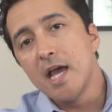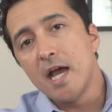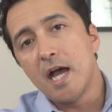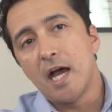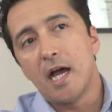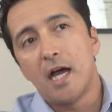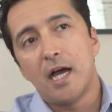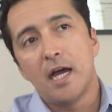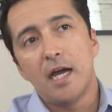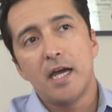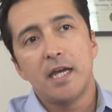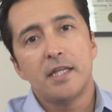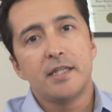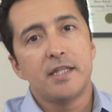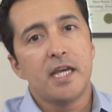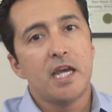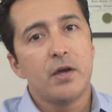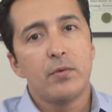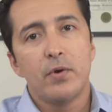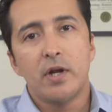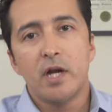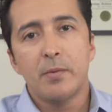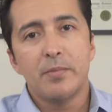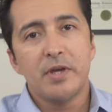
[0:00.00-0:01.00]
And
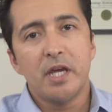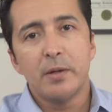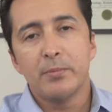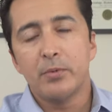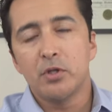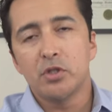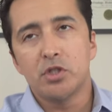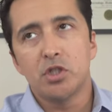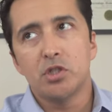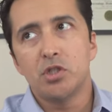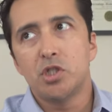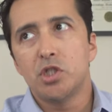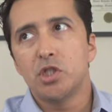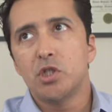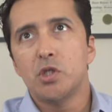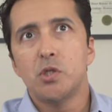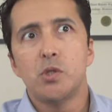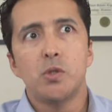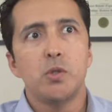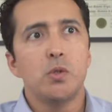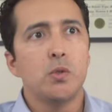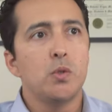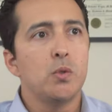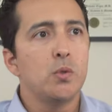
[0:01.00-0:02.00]
they want to be able to
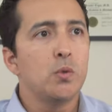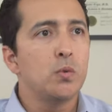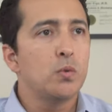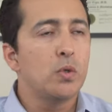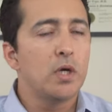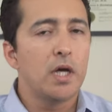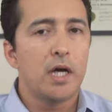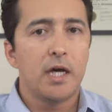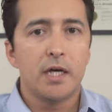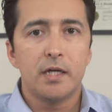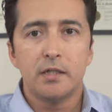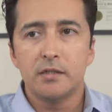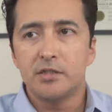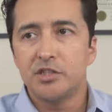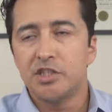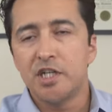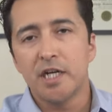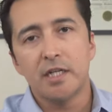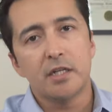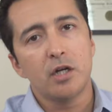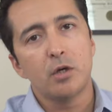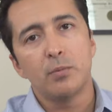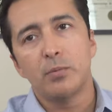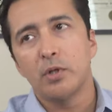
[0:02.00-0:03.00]
do
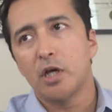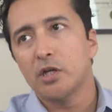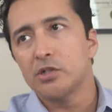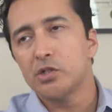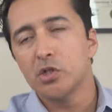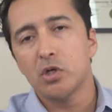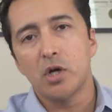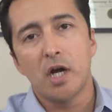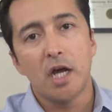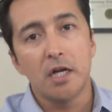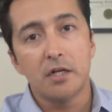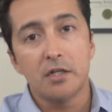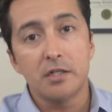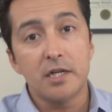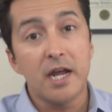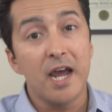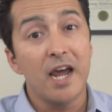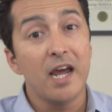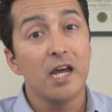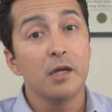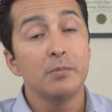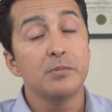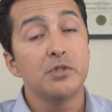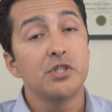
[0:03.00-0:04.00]
check their blood sugar 100
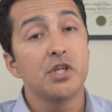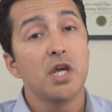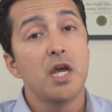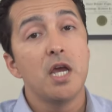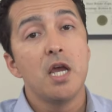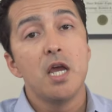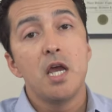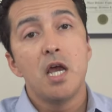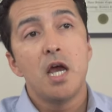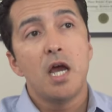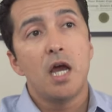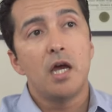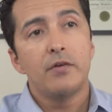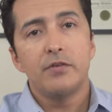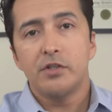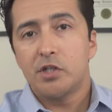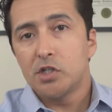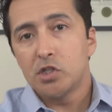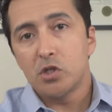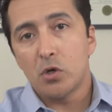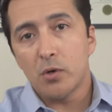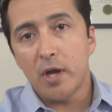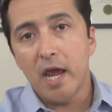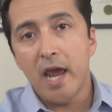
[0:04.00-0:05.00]
times, which
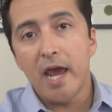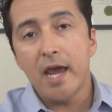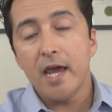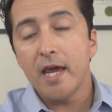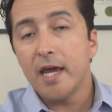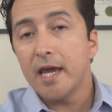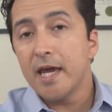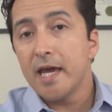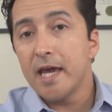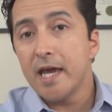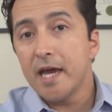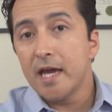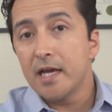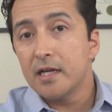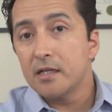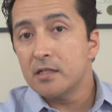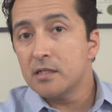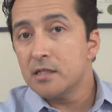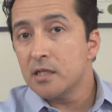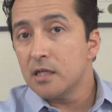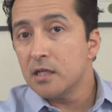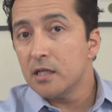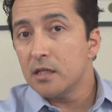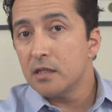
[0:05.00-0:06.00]
is okay,
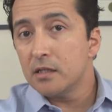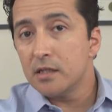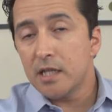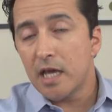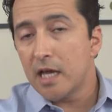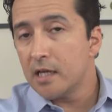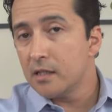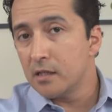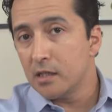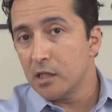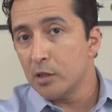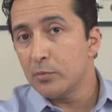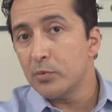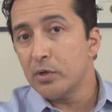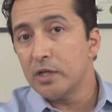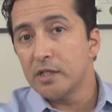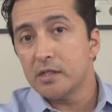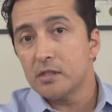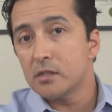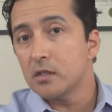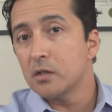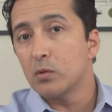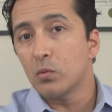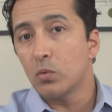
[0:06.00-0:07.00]
and that Libre
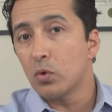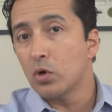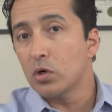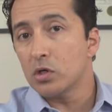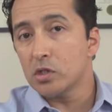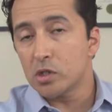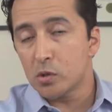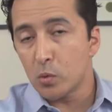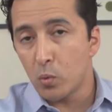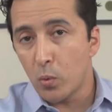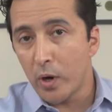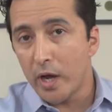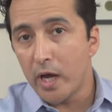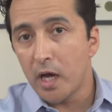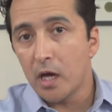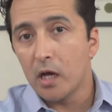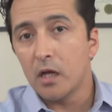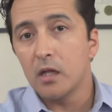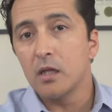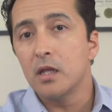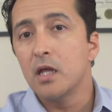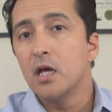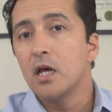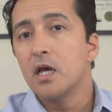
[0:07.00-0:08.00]
still works
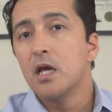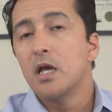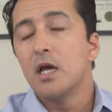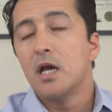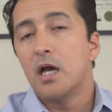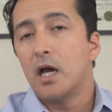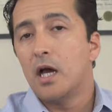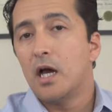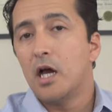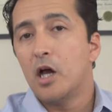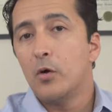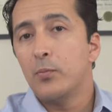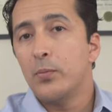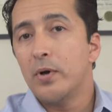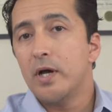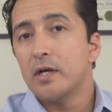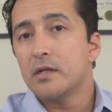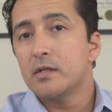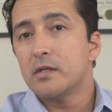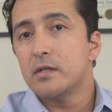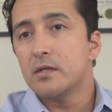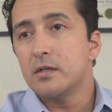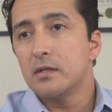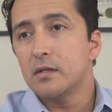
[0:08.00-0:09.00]
well.
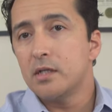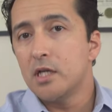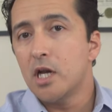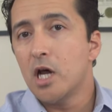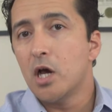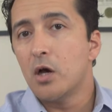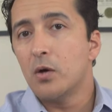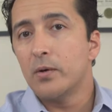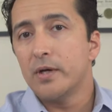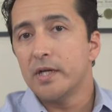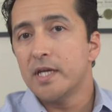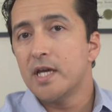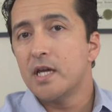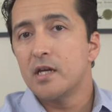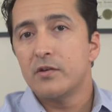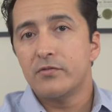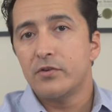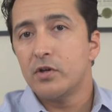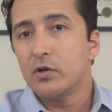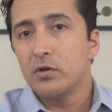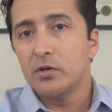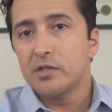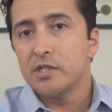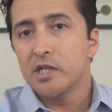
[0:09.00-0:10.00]
But you know, again, if
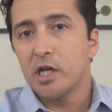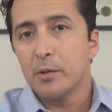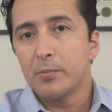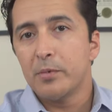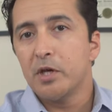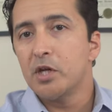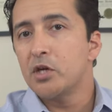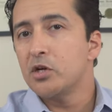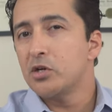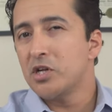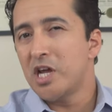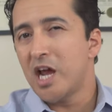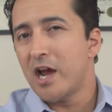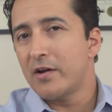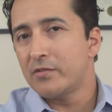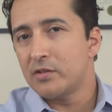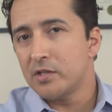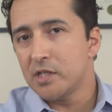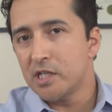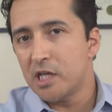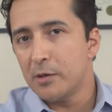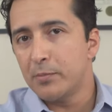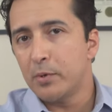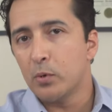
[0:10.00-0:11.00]
you're using a meter, you have
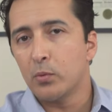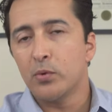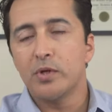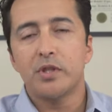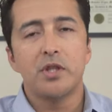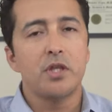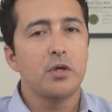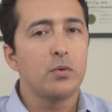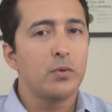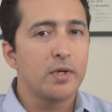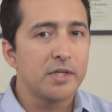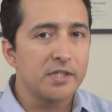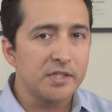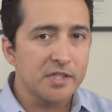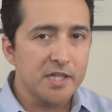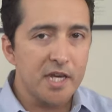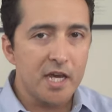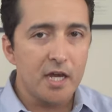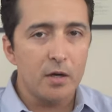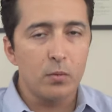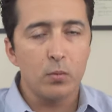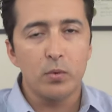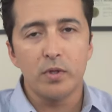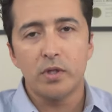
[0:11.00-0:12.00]
to keep it with you and
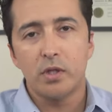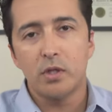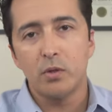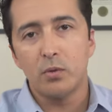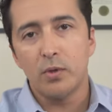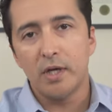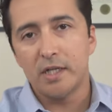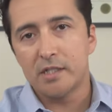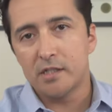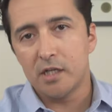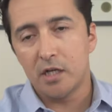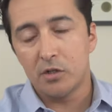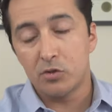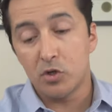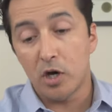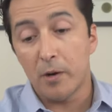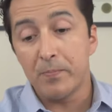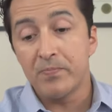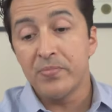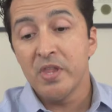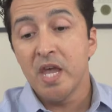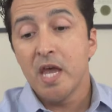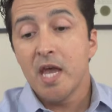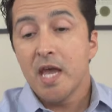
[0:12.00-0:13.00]
scan with you, etc.